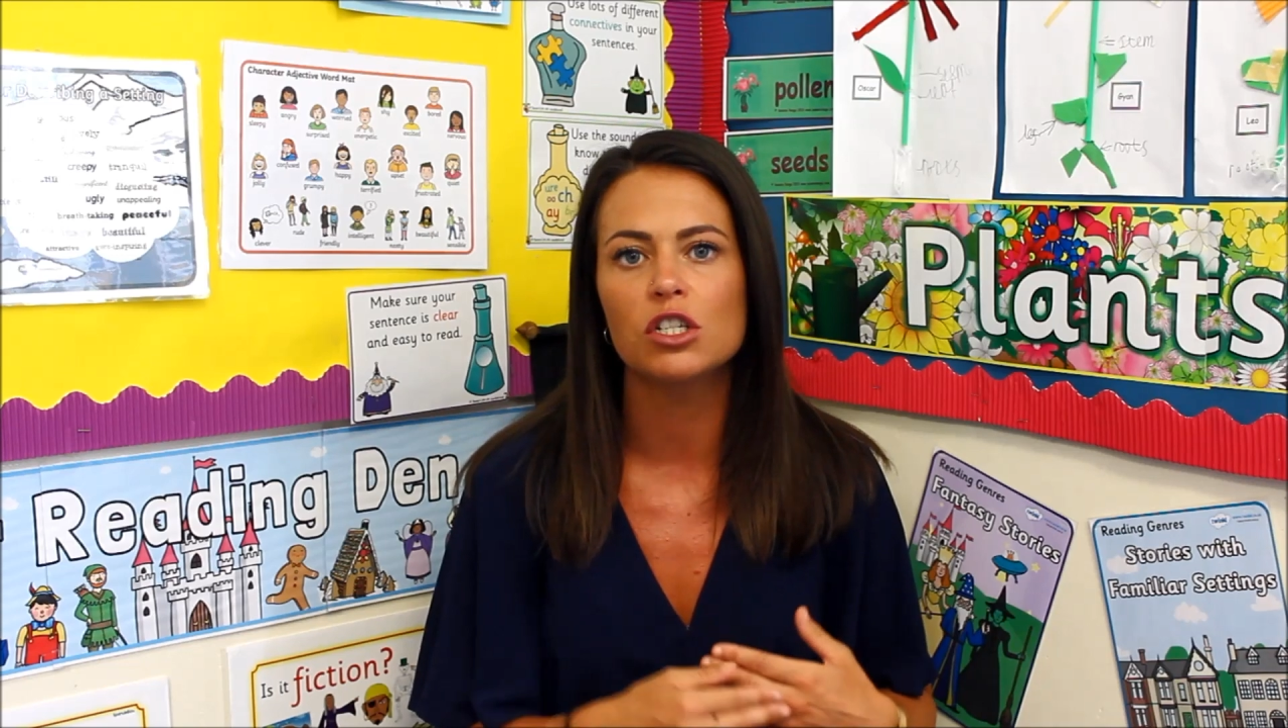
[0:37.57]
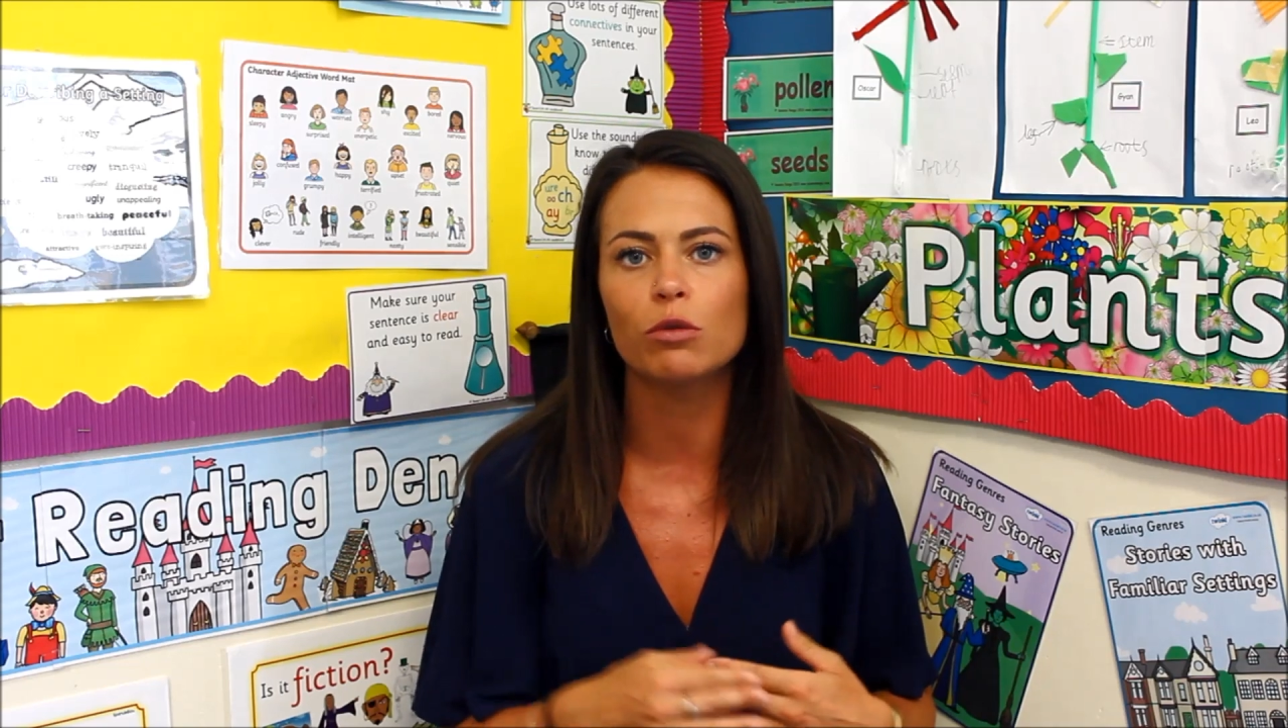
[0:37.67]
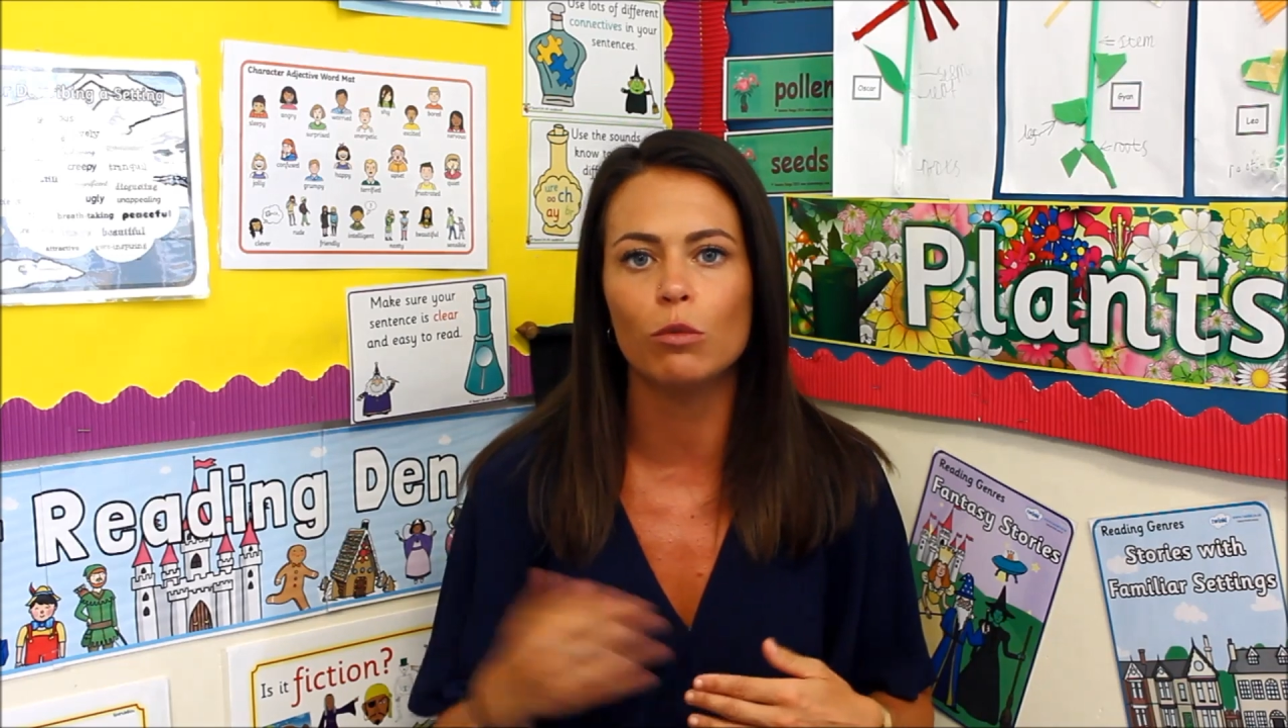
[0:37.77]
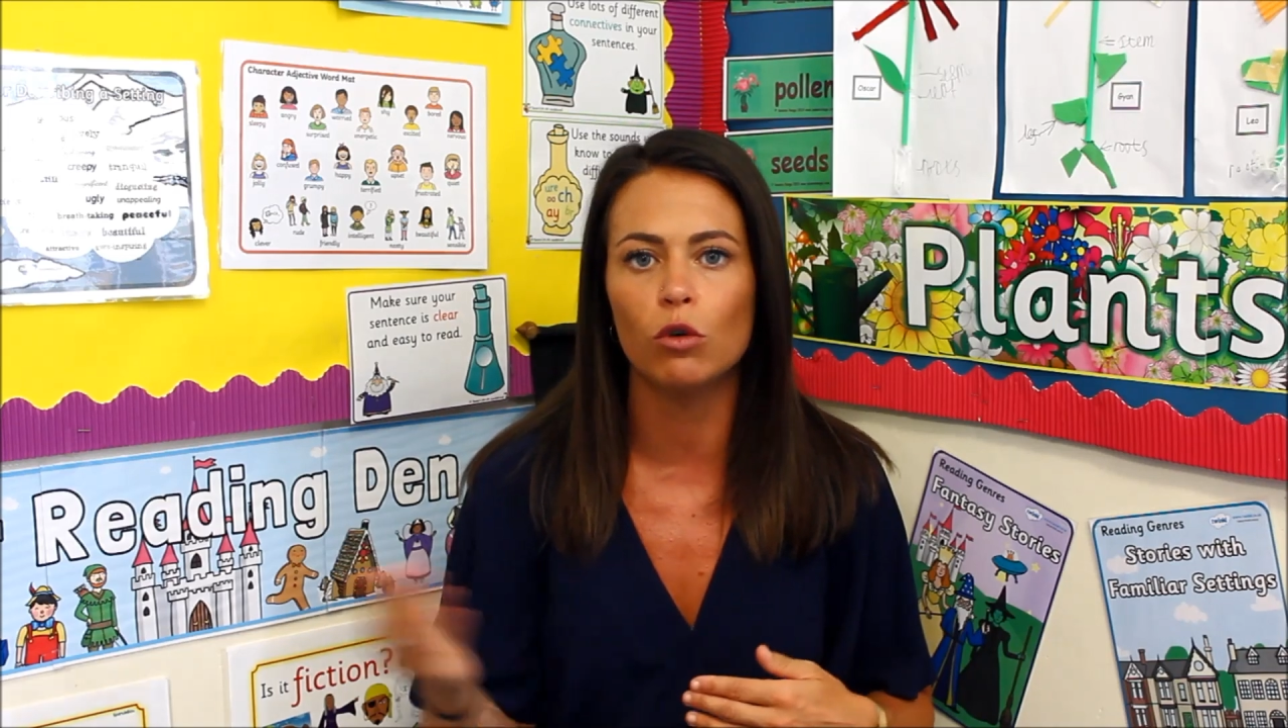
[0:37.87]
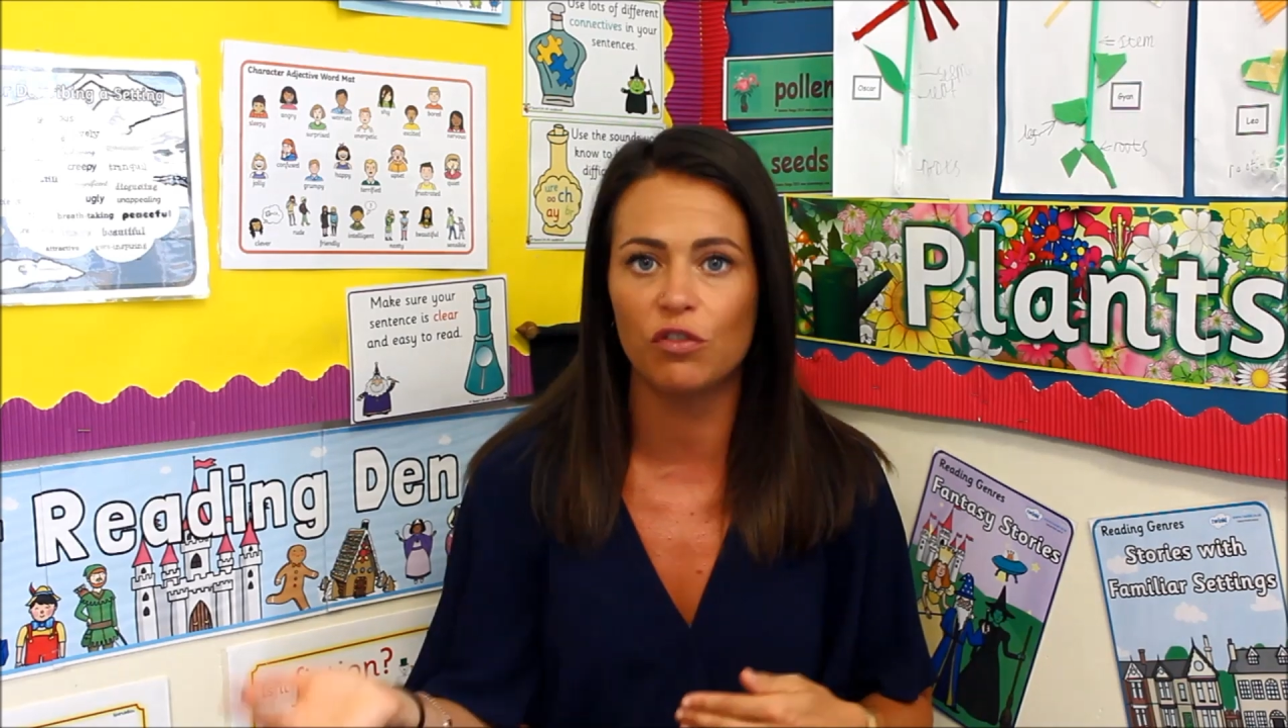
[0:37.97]

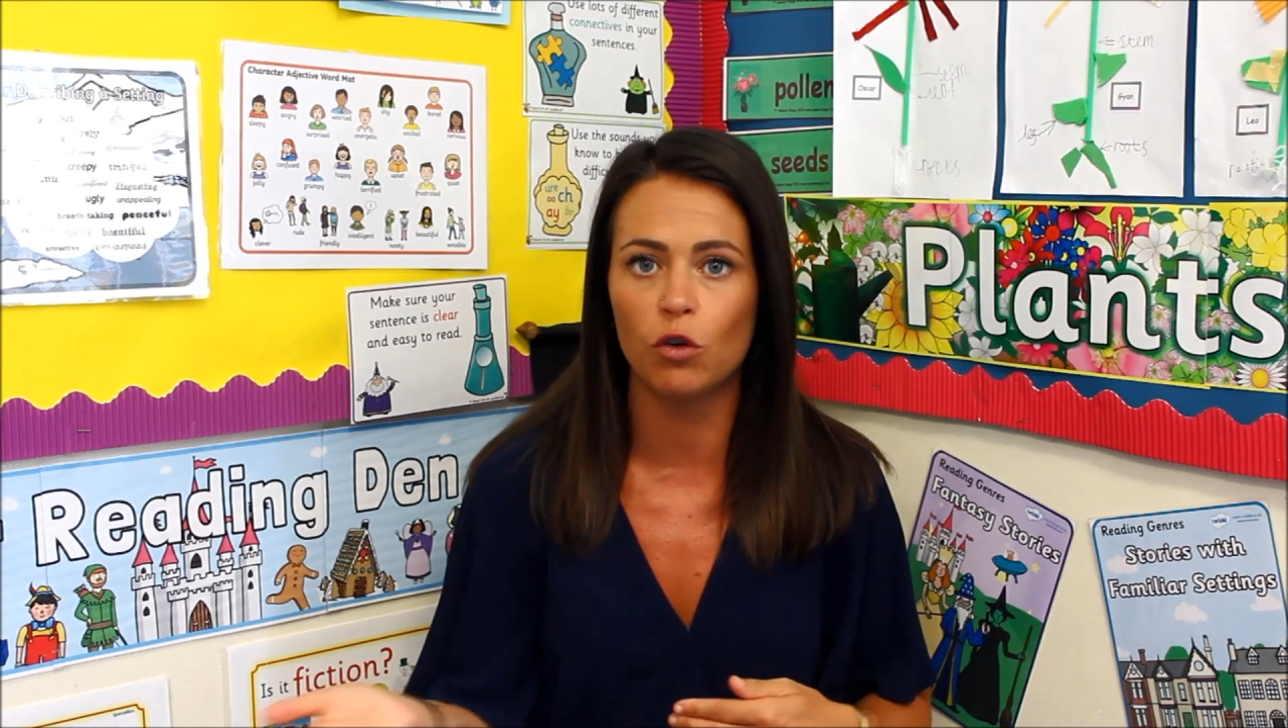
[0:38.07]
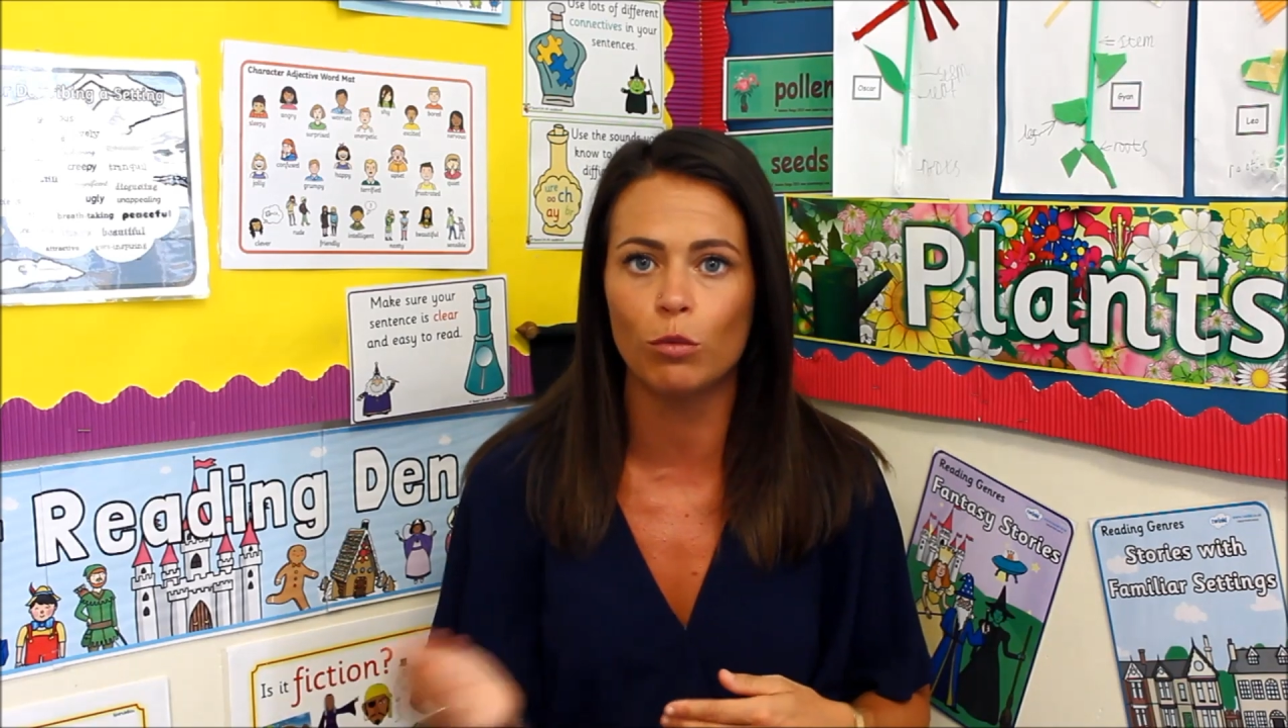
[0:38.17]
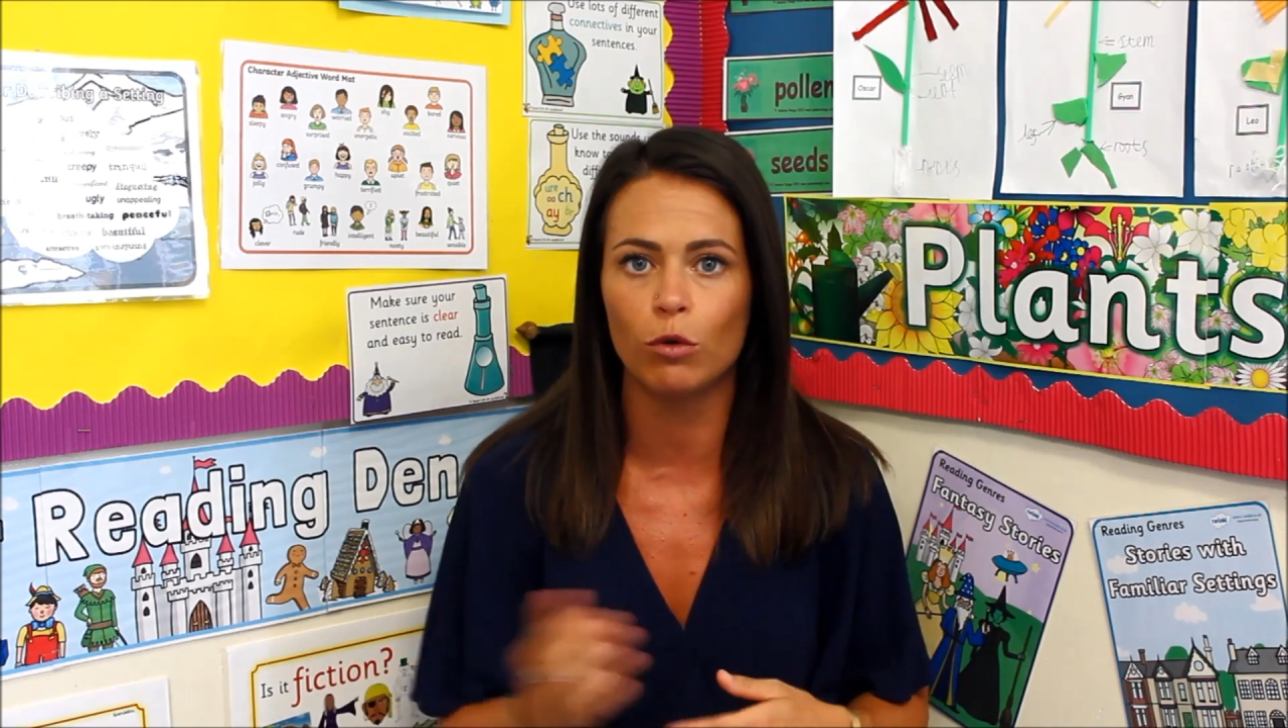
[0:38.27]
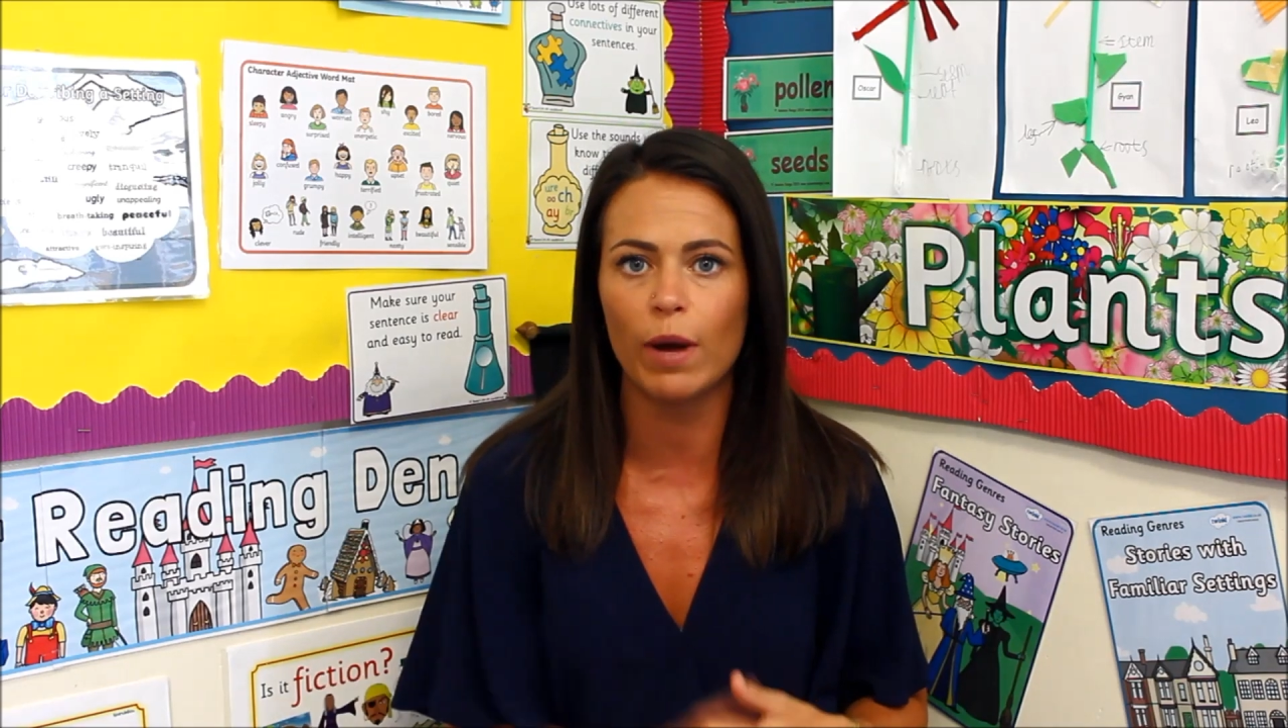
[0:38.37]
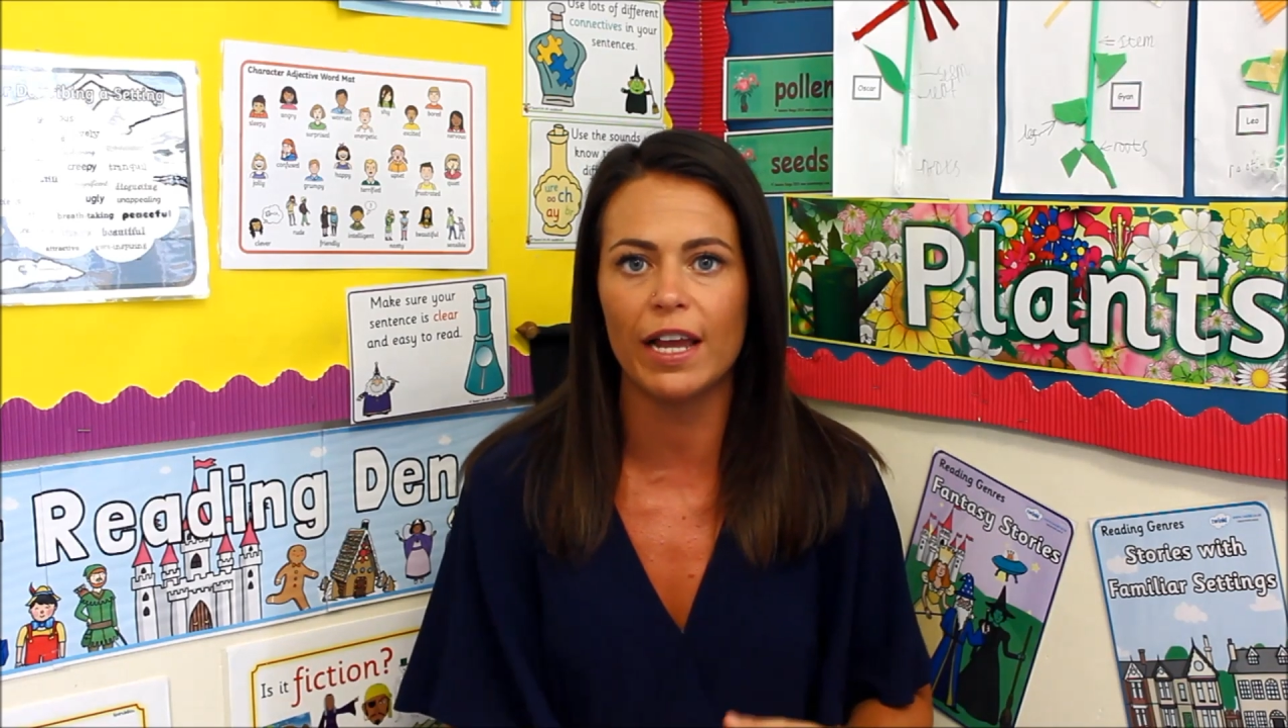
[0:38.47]
to a more
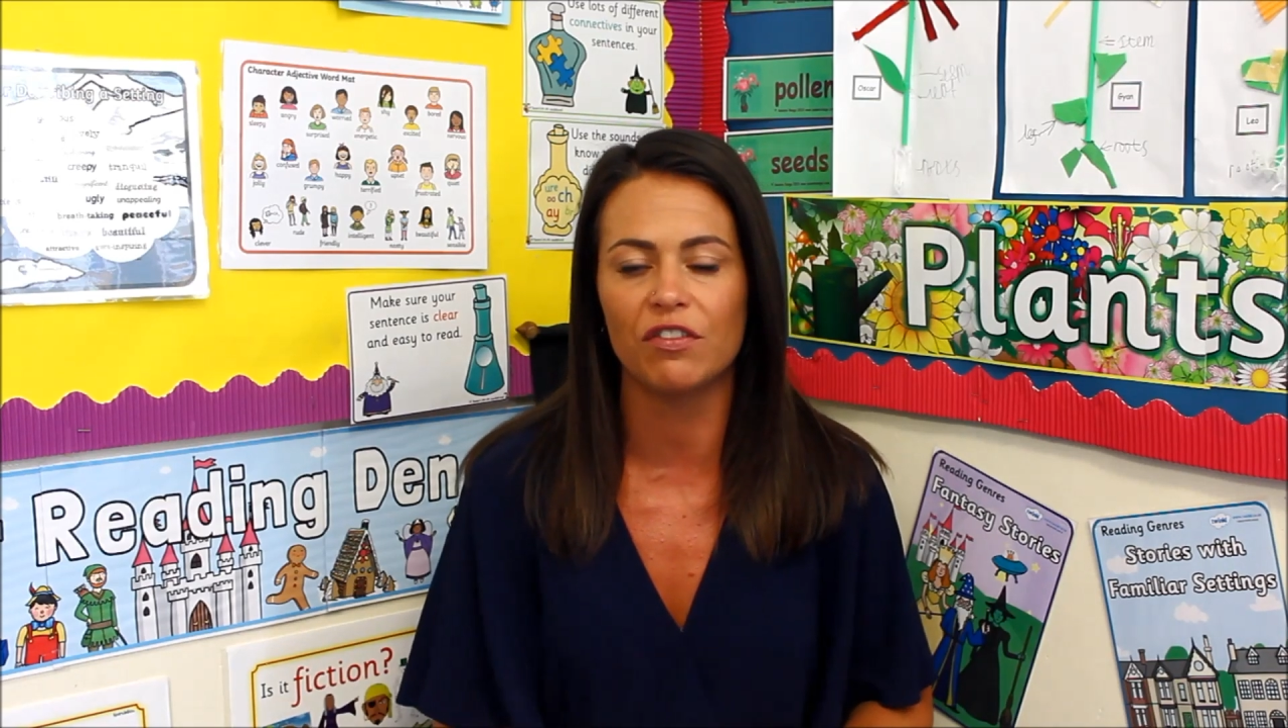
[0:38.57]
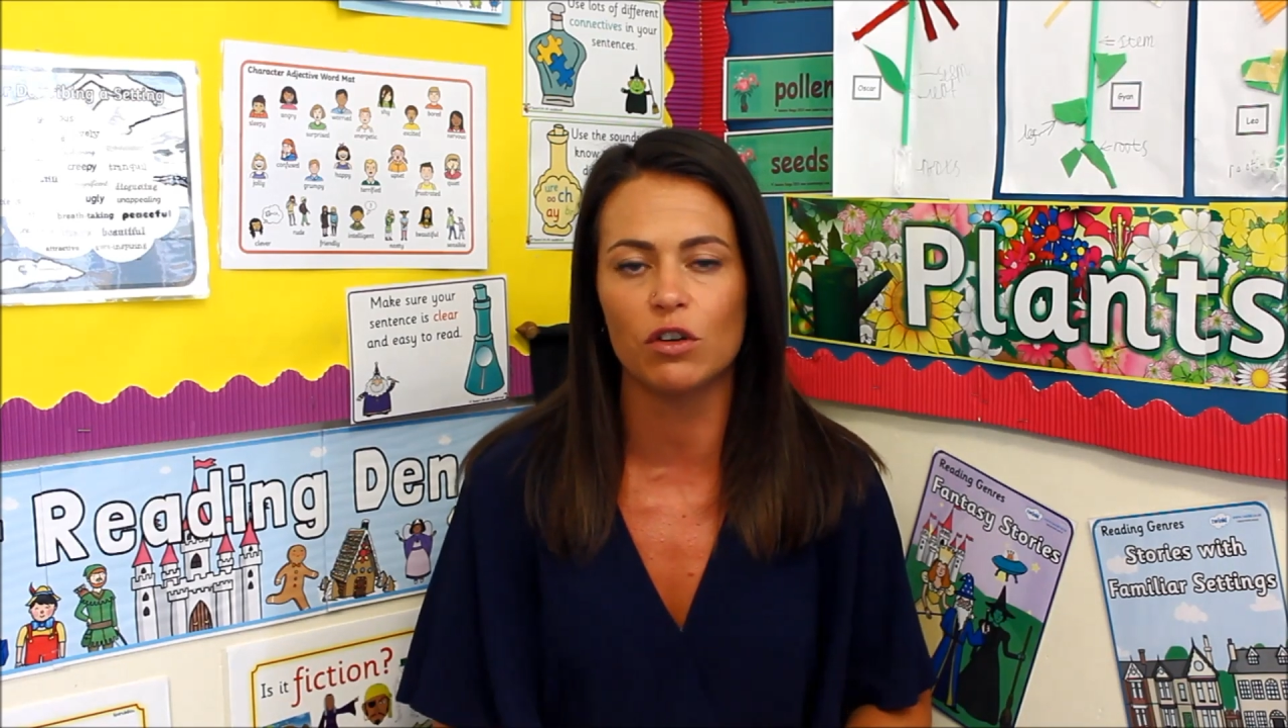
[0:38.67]
formal way